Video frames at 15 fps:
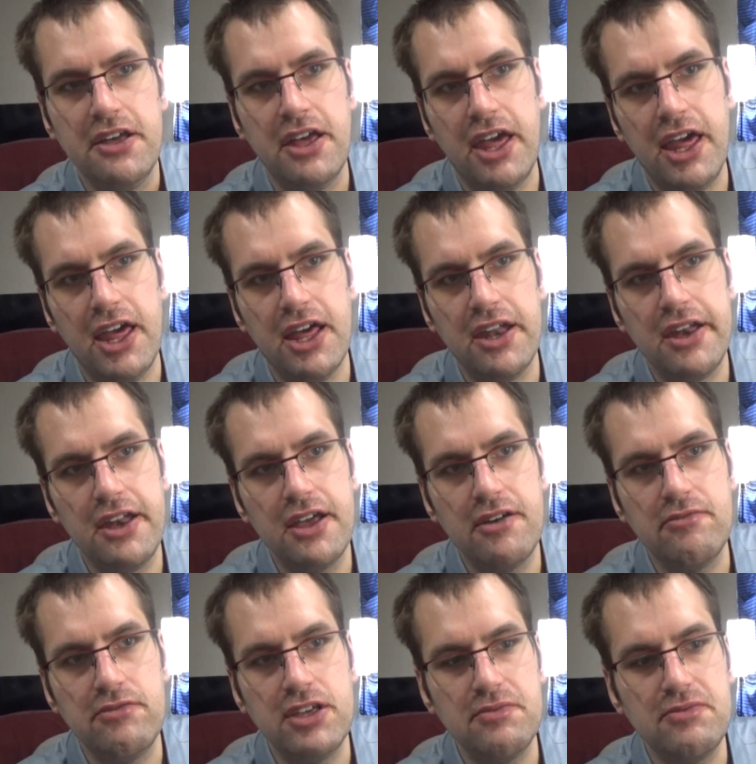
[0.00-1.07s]
and
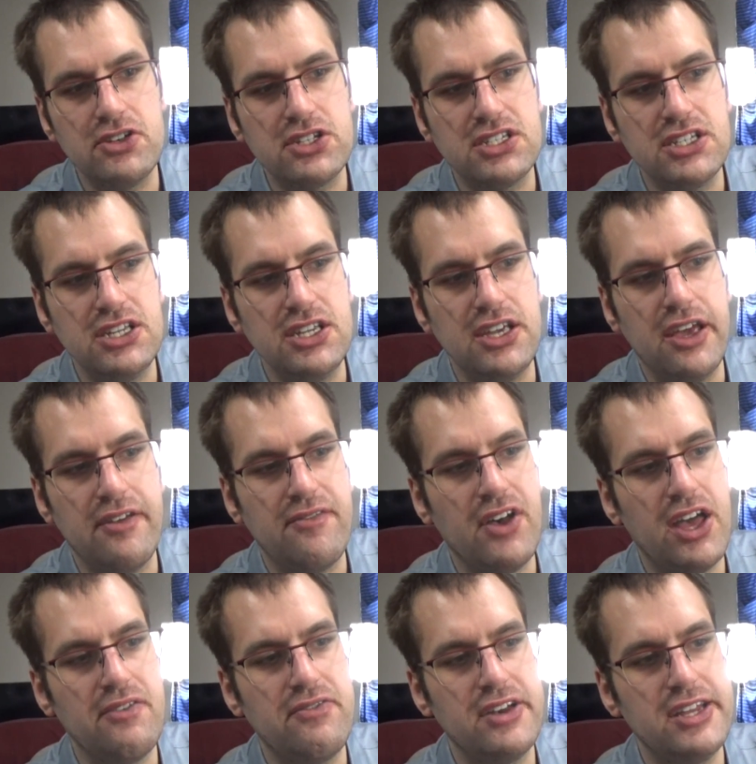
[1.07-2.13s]
we will see if
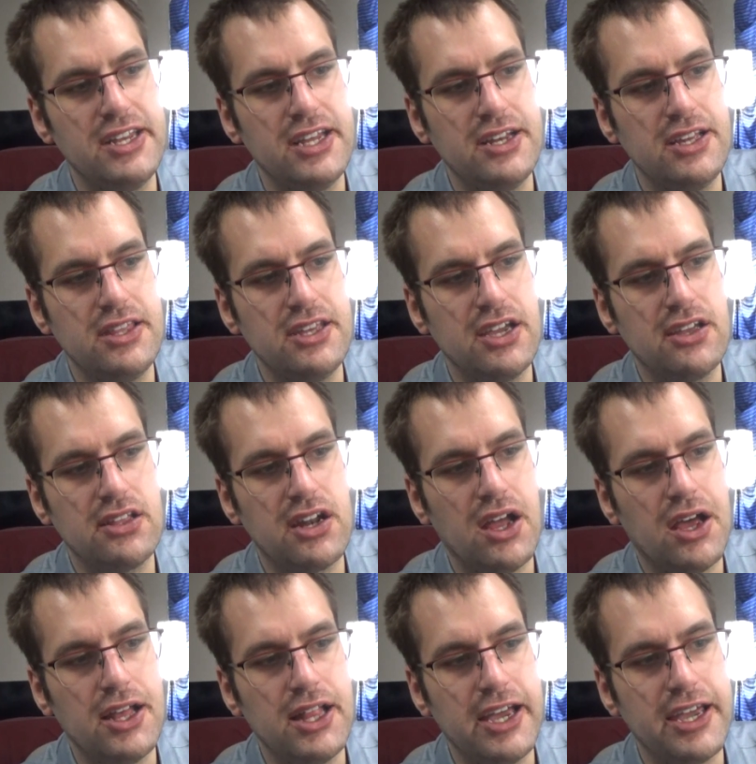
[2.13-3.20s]
I find anything that
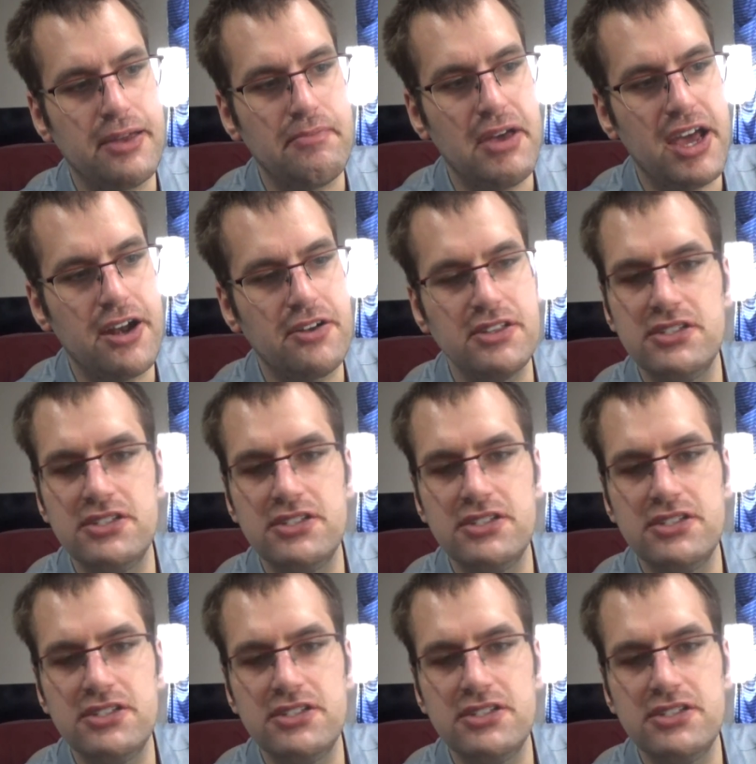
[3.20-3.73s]
I like better.